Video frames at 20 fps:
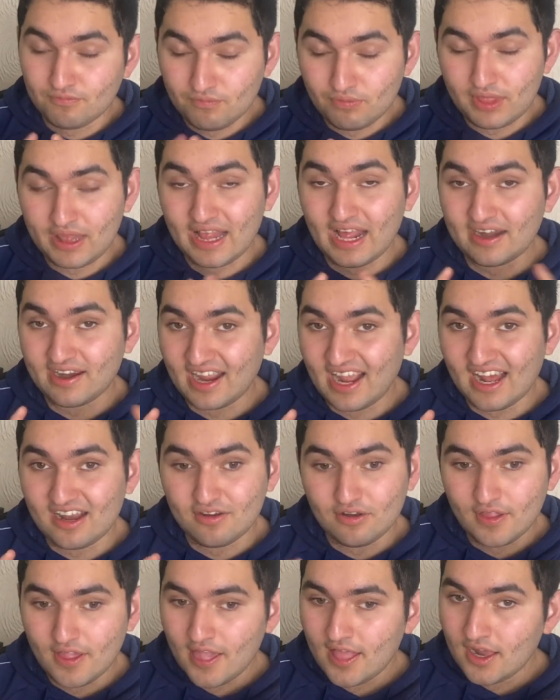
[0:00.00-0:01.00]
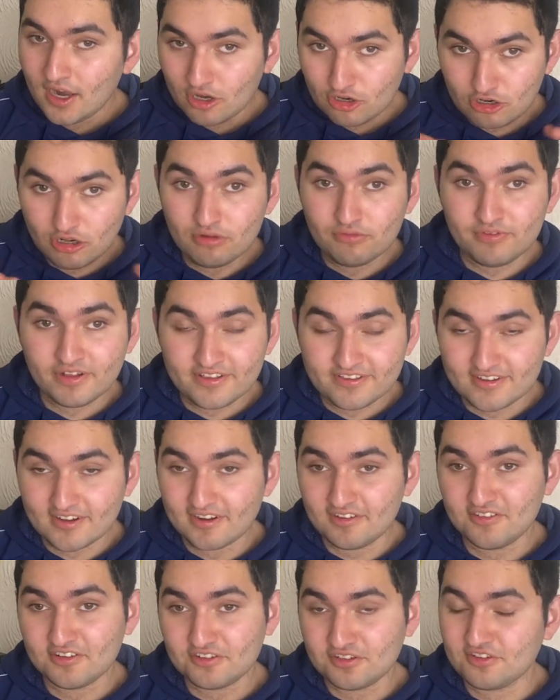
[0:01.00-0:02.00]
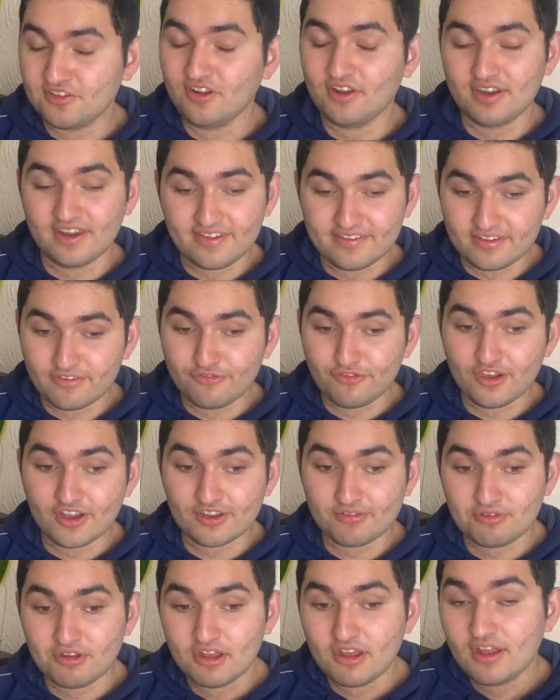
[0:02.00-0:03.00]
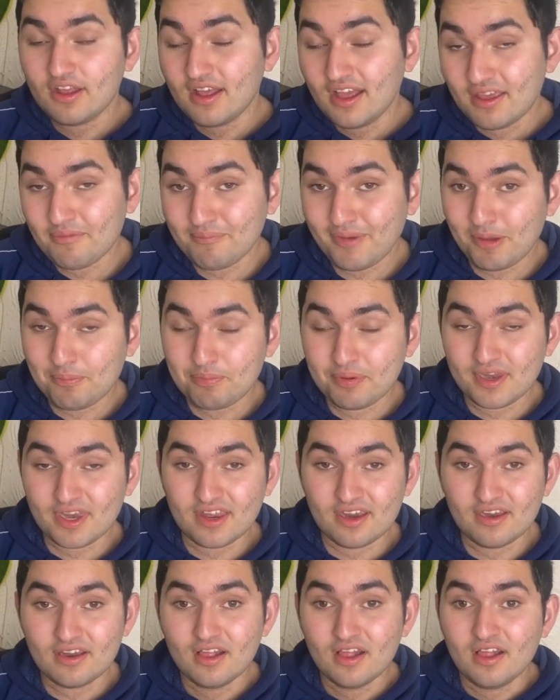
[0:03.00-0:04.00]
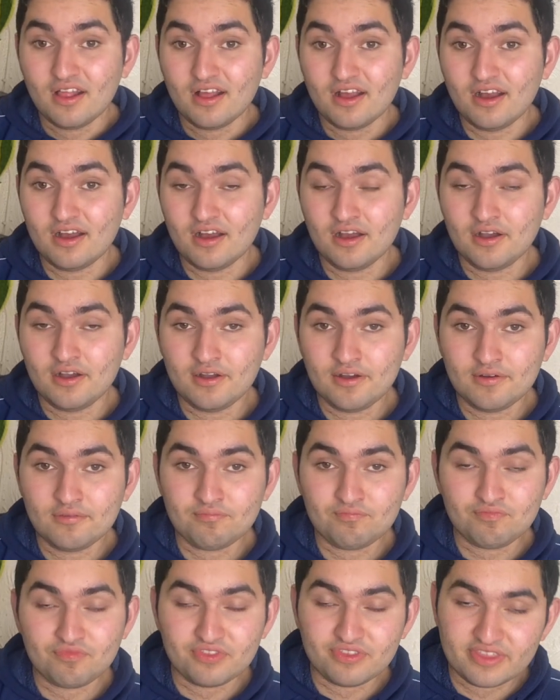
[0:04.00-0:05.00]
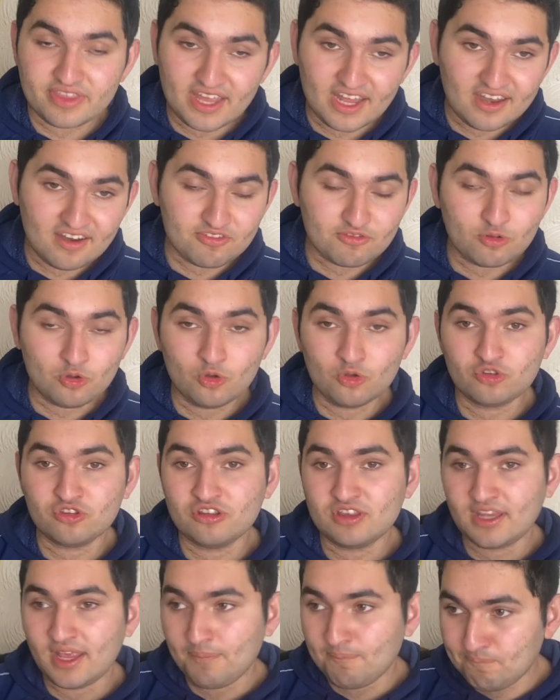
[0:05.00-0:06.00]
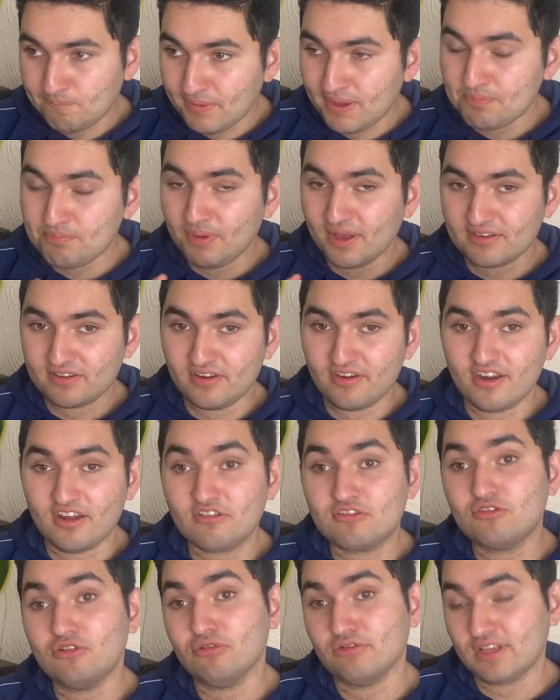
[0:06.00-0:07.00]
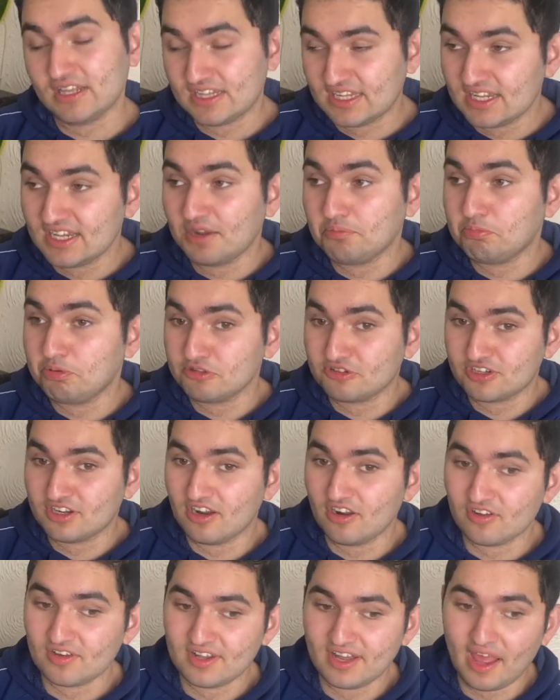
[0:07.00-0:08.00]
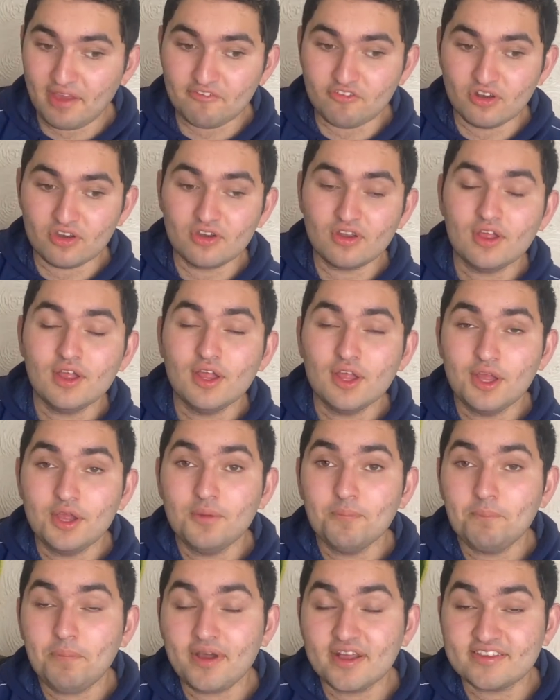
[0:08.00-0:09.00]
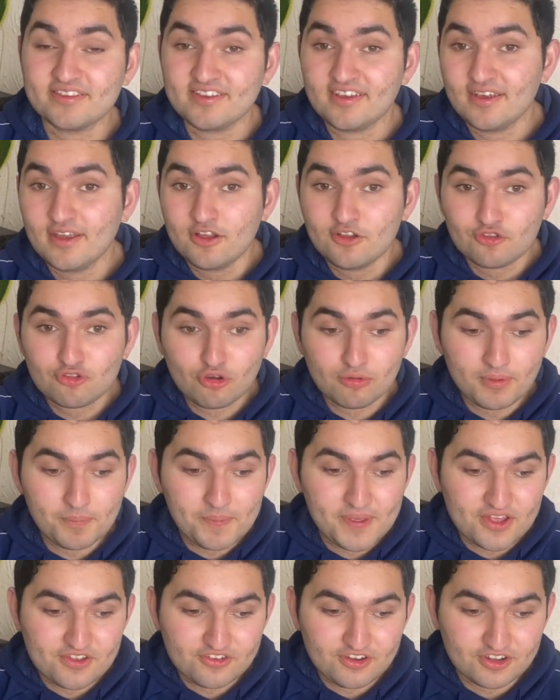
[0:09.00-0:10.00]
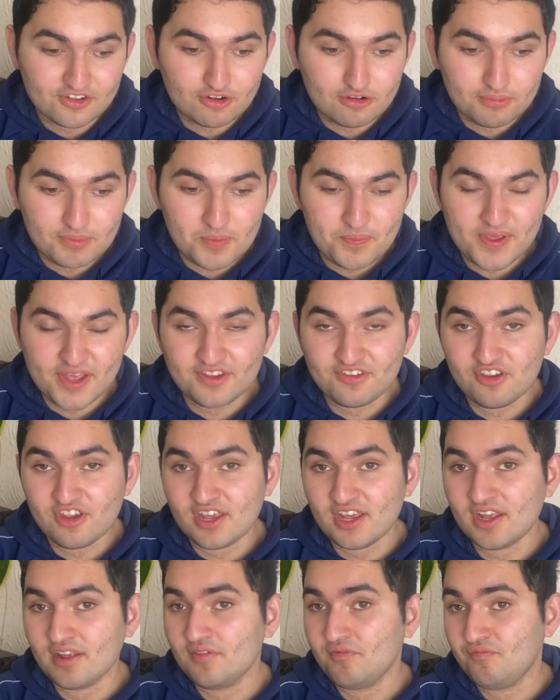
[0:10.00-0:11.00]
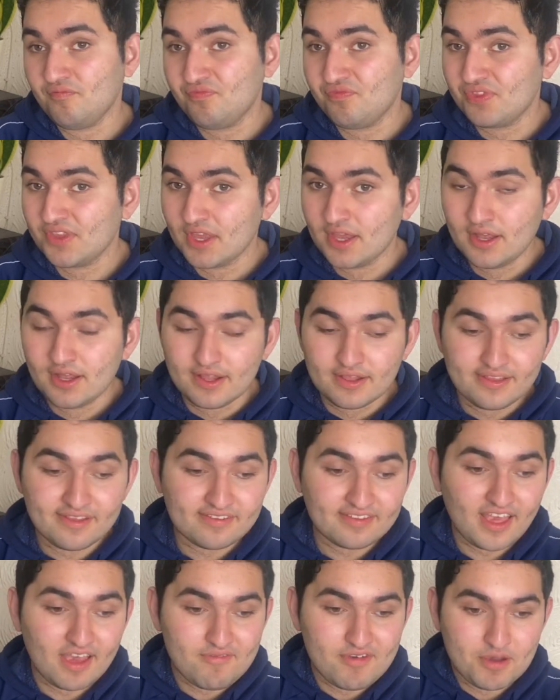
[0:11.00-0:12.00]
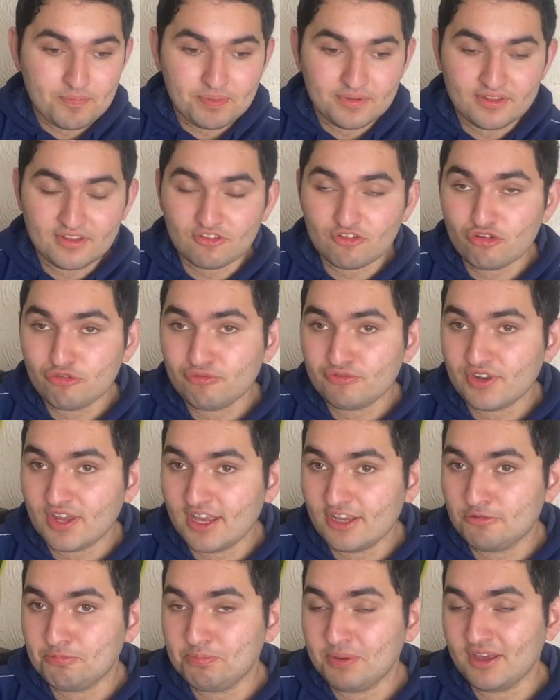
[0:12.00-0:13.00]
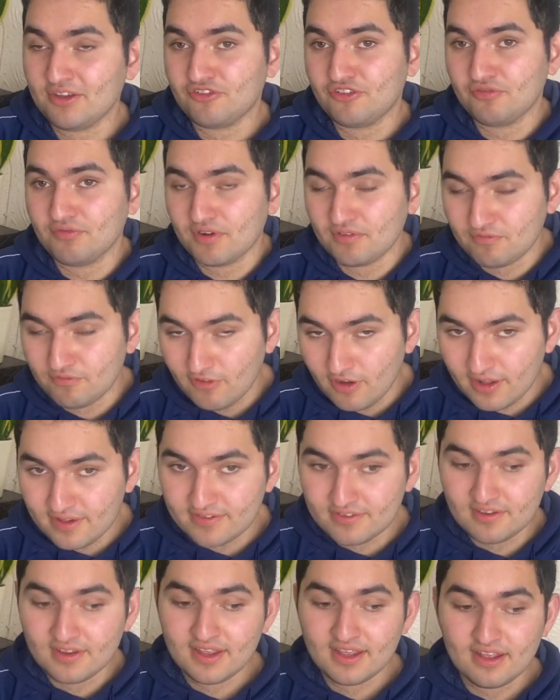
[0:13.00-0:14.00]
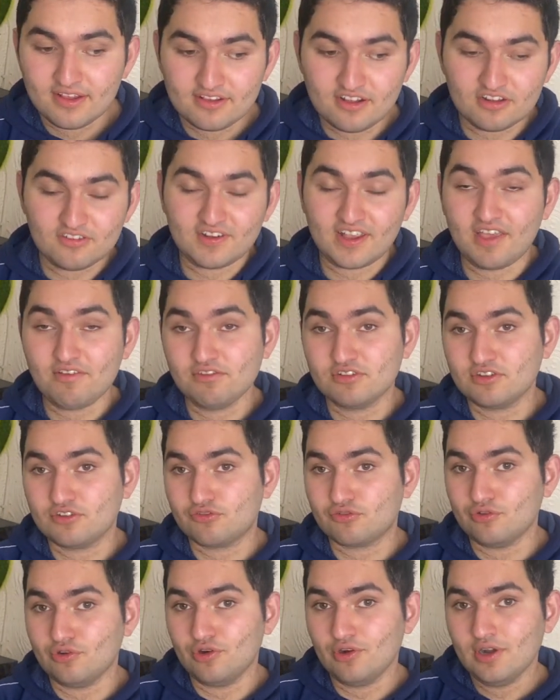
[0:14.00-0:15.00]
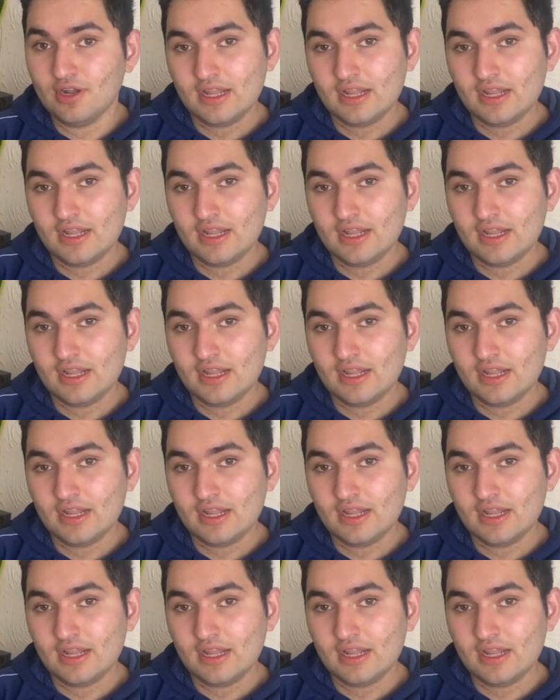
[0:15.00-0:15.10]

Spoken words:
La Real convincingly, which is not an easy feat, in my opinion. Then, of course, they beat Barcelona. Of course, I think they pushed their luck in that one. But Dortmund PSG, this game happened in the group stage. PSG won once. The other game was a draw.